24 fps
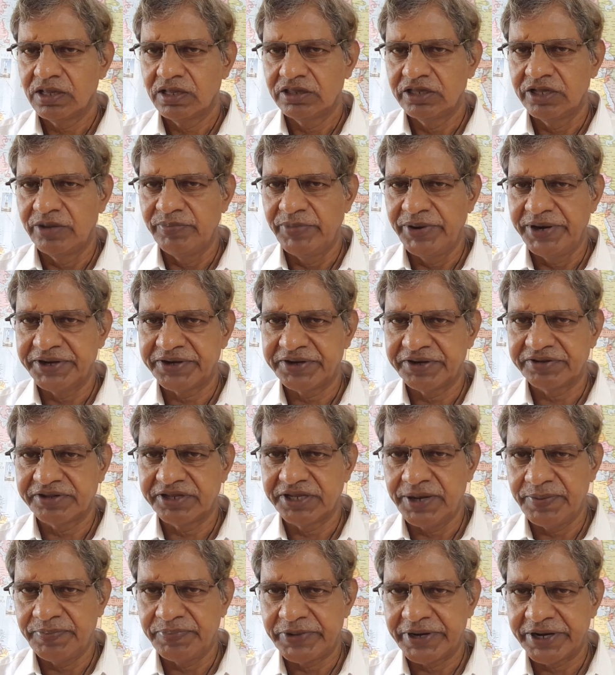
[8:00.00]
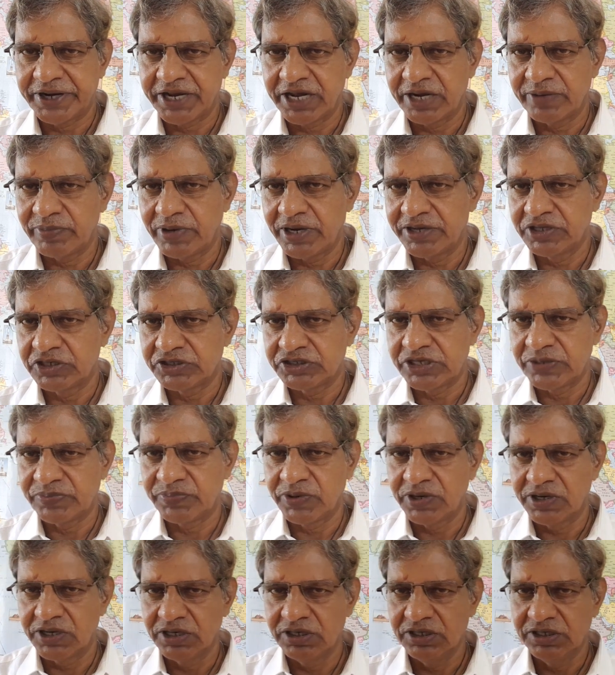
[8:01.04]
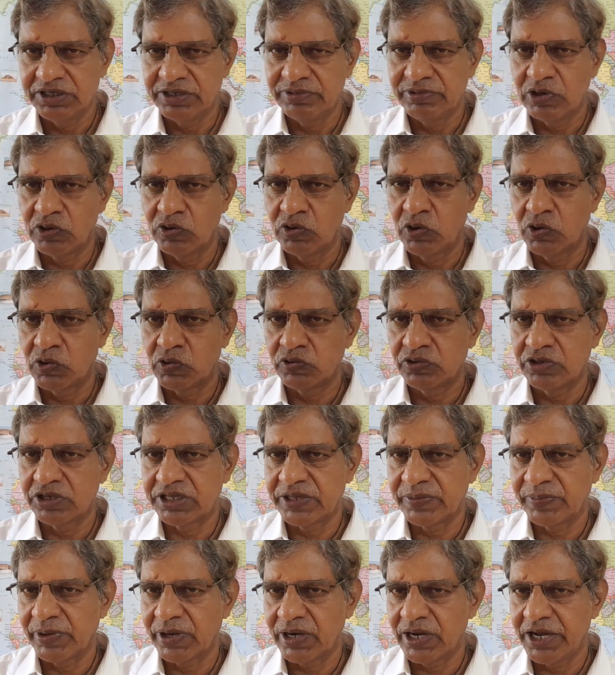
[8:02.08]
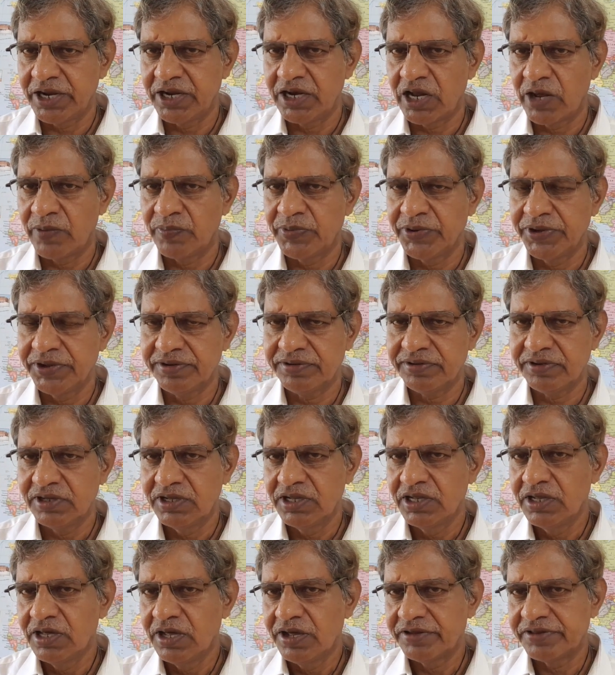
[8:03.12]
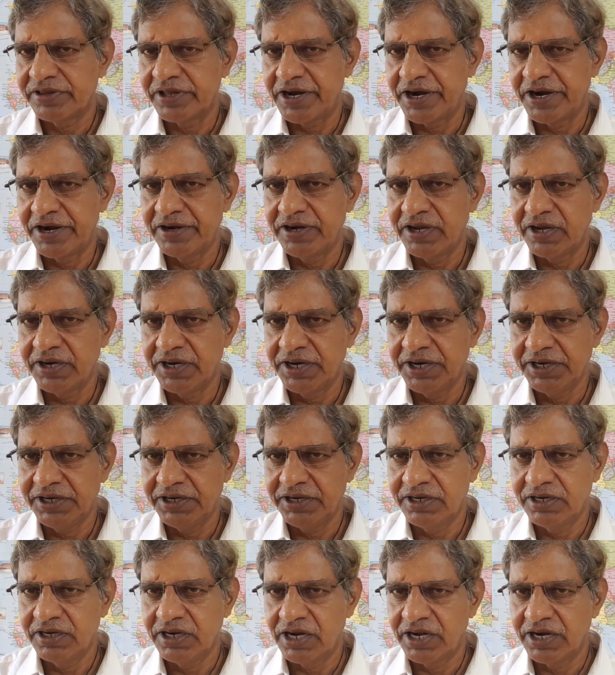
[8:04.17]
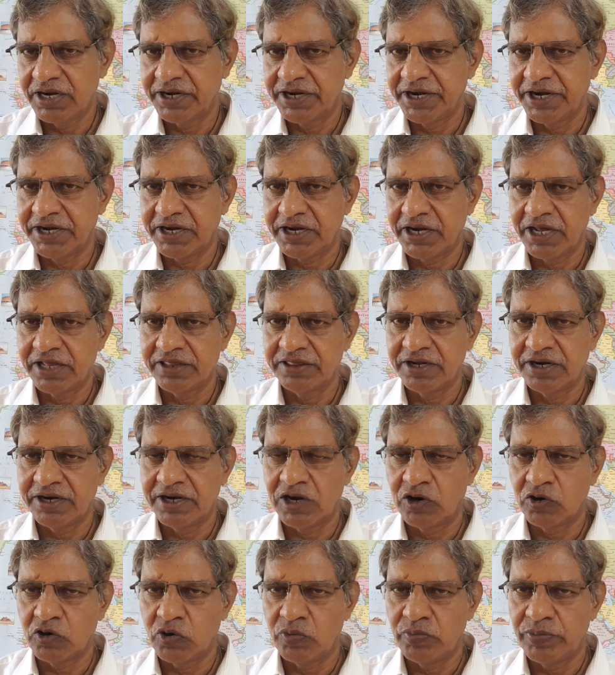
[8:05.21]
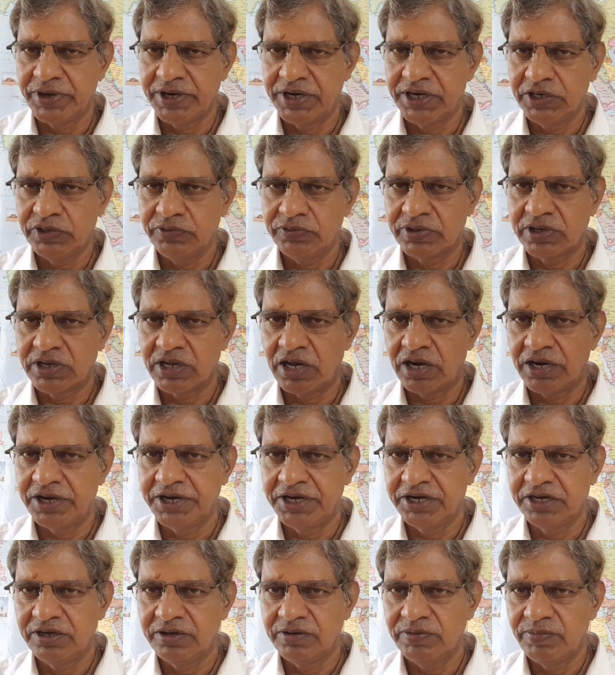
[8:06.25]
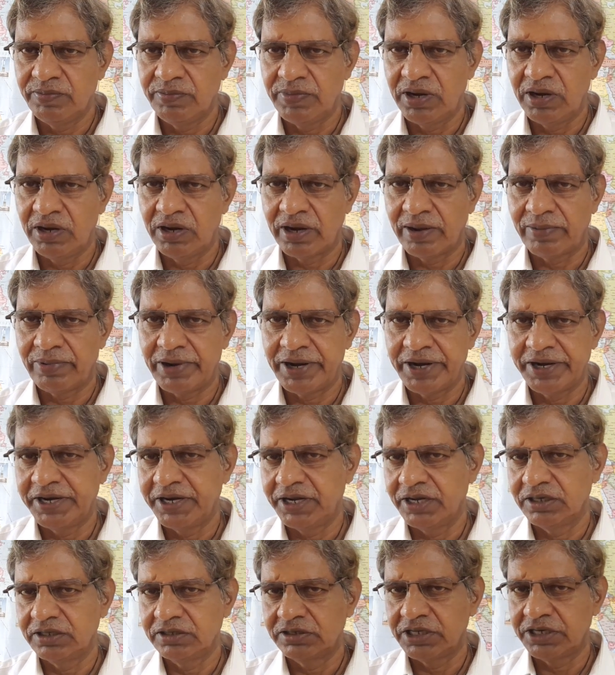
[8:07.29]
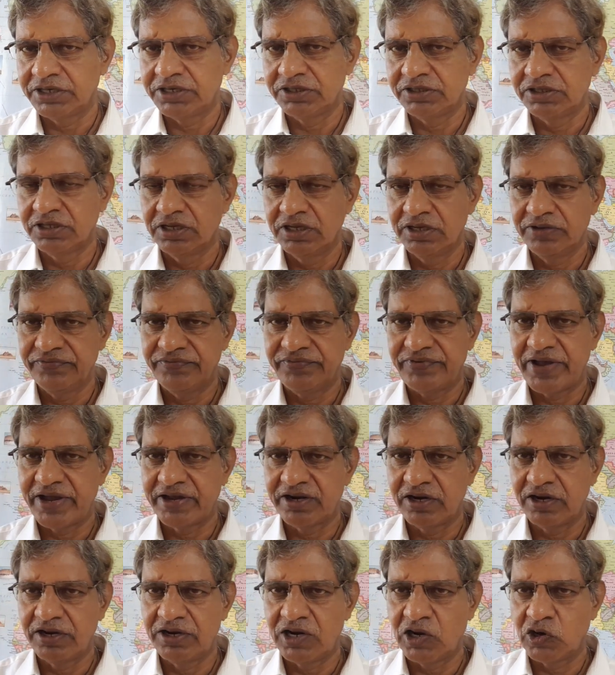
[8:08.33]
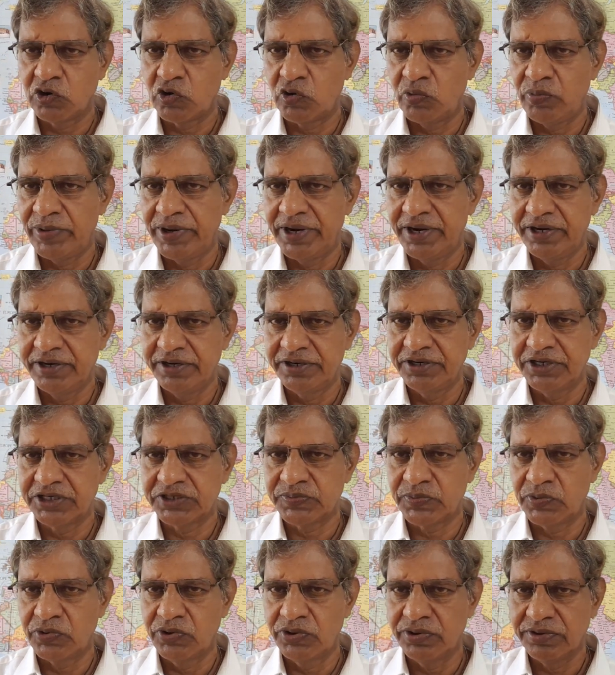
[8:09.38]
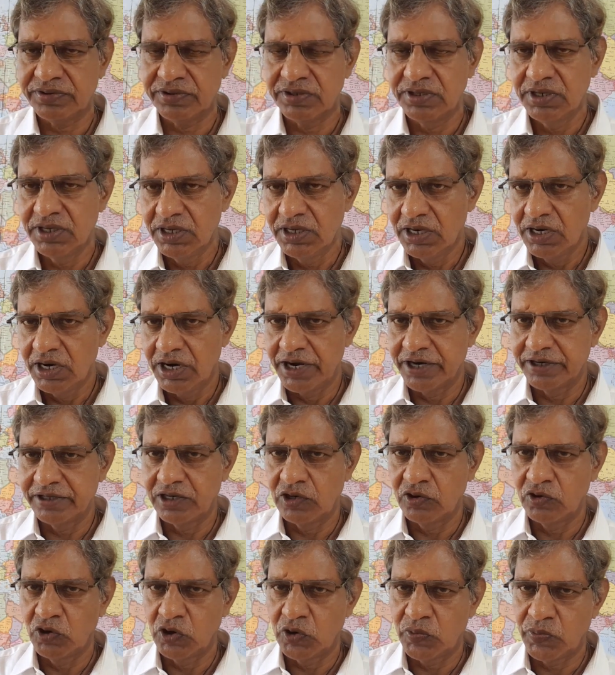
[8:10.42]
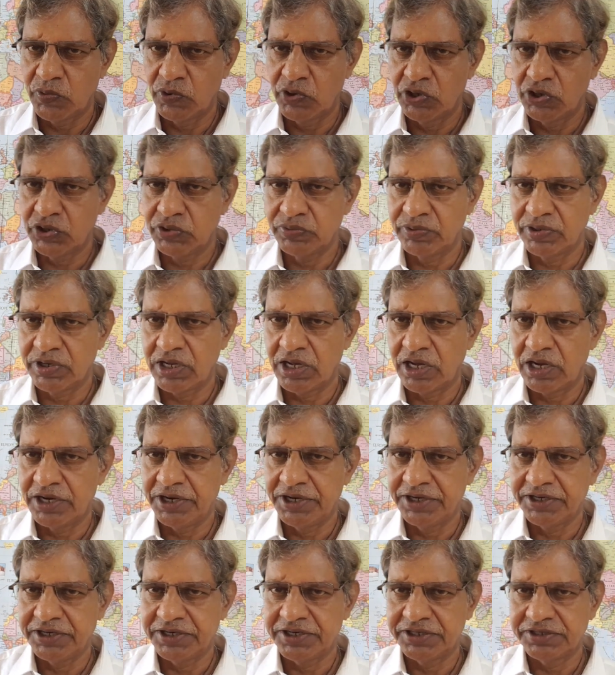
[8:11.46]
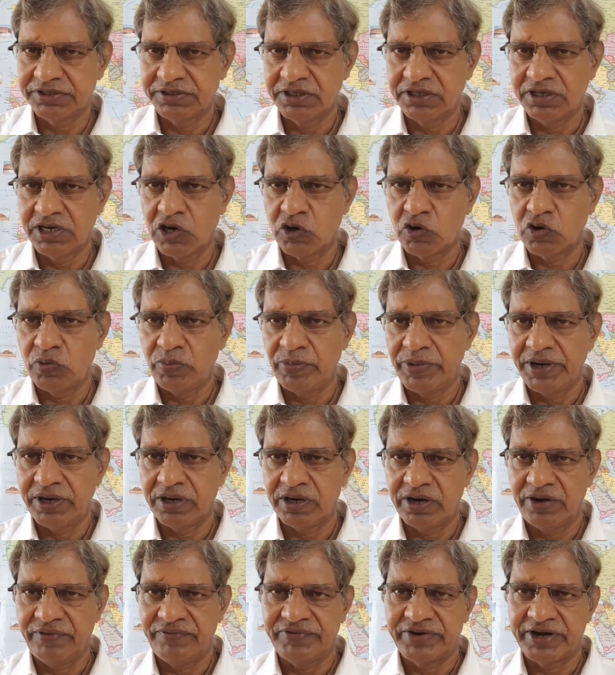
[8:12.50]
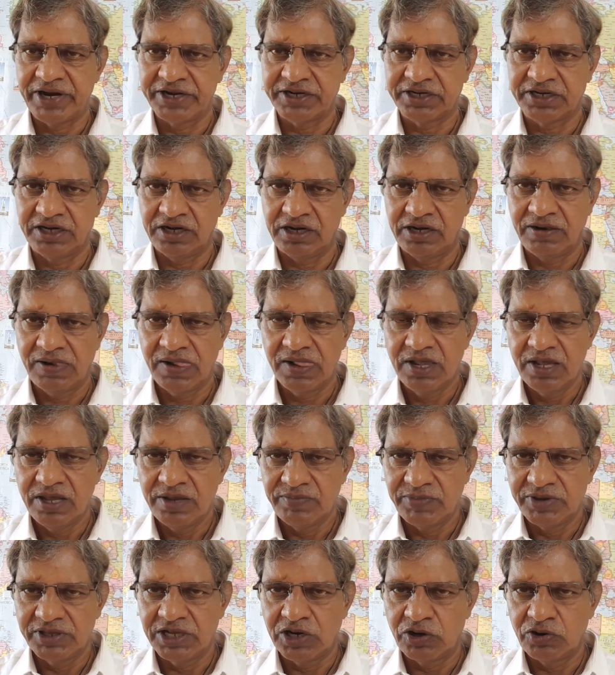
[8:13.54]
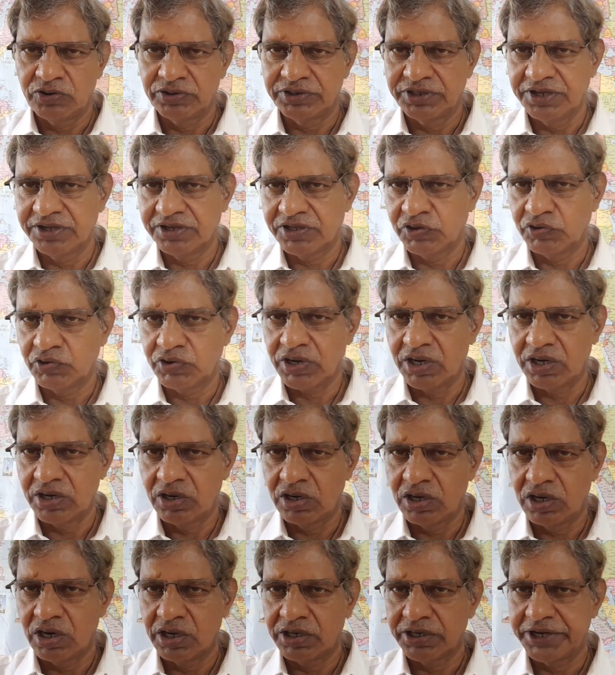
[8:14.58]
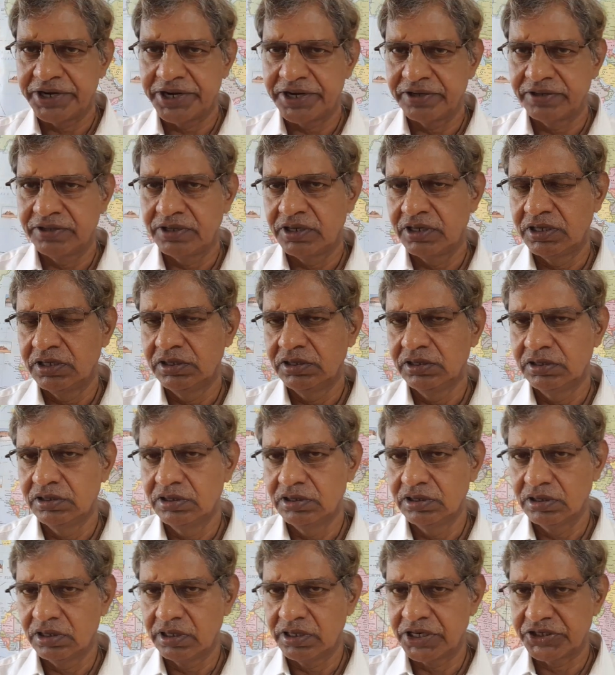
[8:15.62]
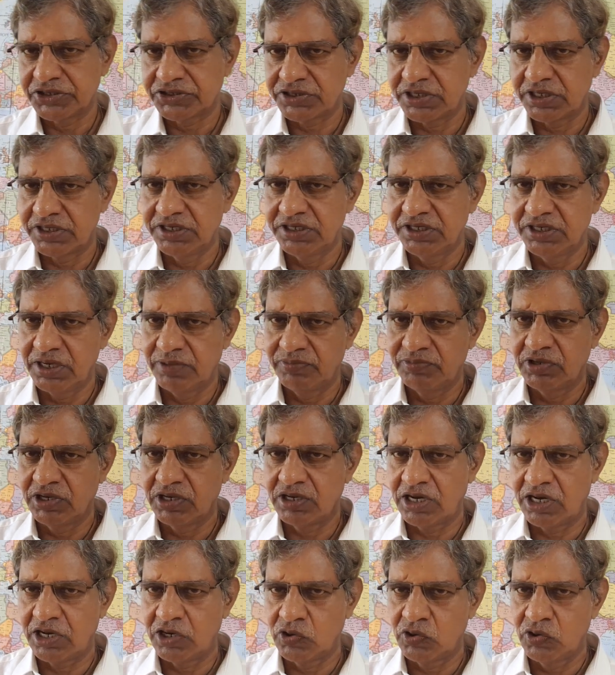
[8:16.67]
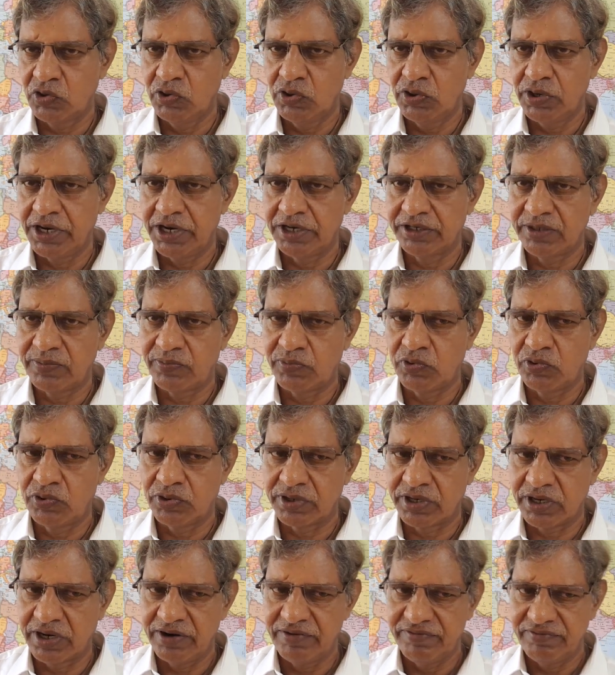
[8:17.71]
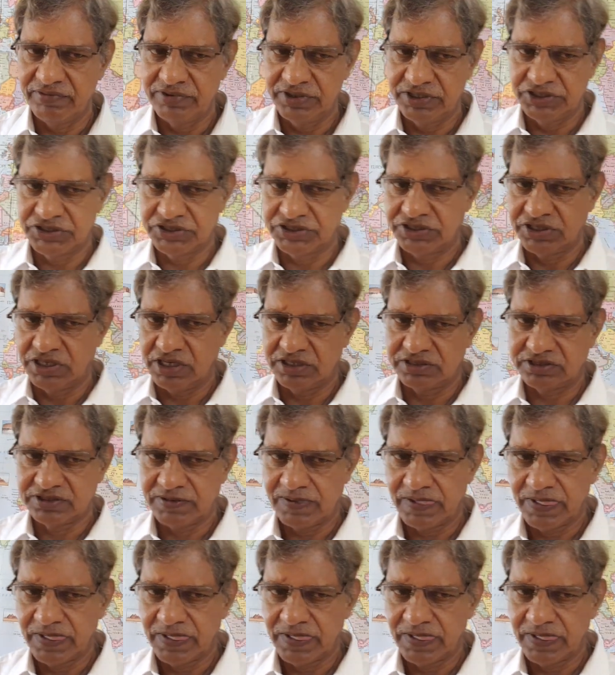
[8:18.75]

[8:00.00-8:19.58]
The mate receipt taken by the shipper, he will go to the shipping line office, surrender it and get another document, we call it bill of lading. That is the final document in exports. At the load port, we call it is the document of title. Without this, you cannot get the custody of the cargo at the port of discharge.